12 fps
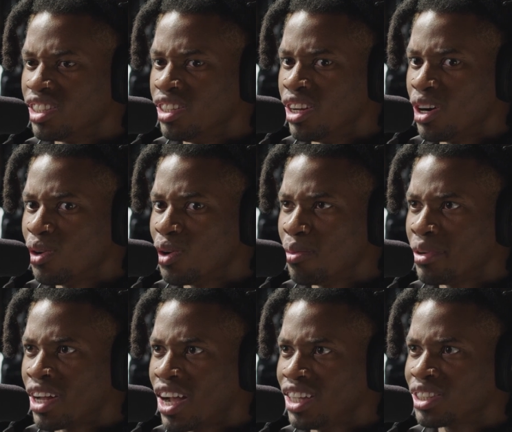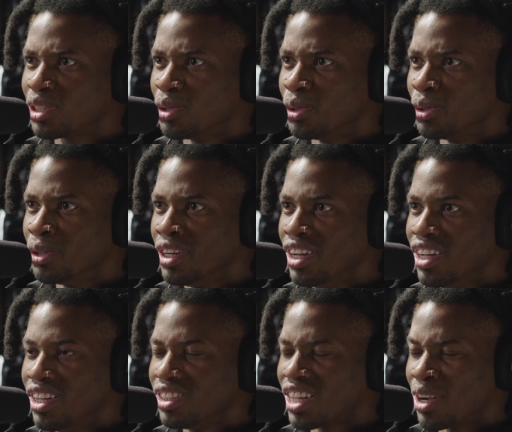No, I'm in high school.
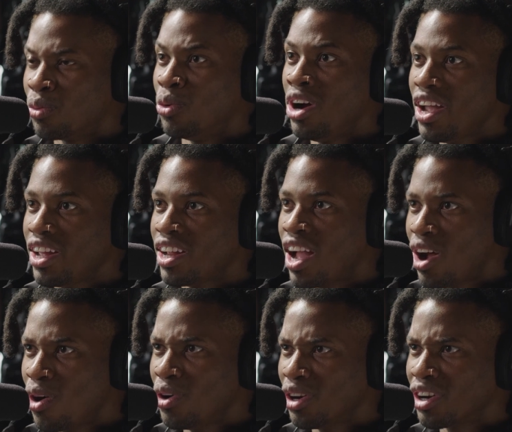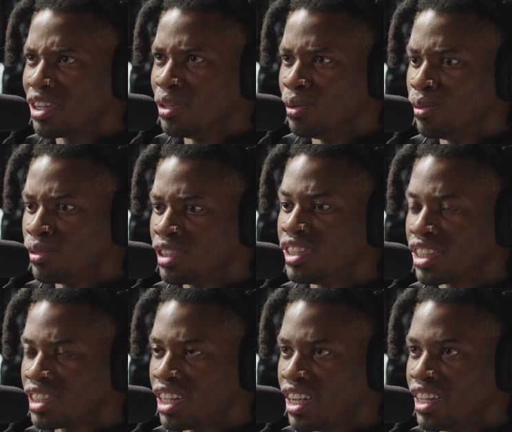He was like, what? How old are you?
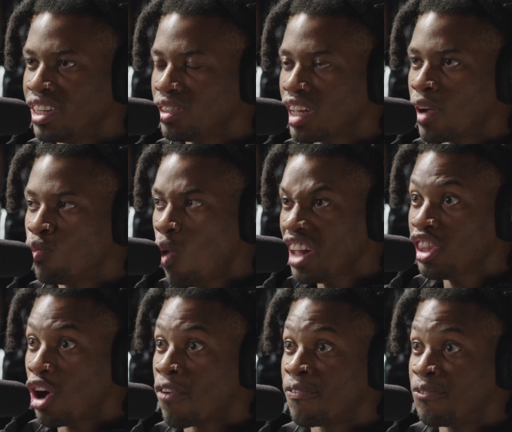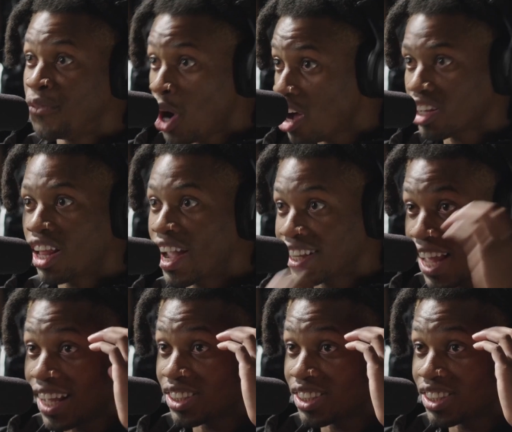16. He was like, what the fuck? Like,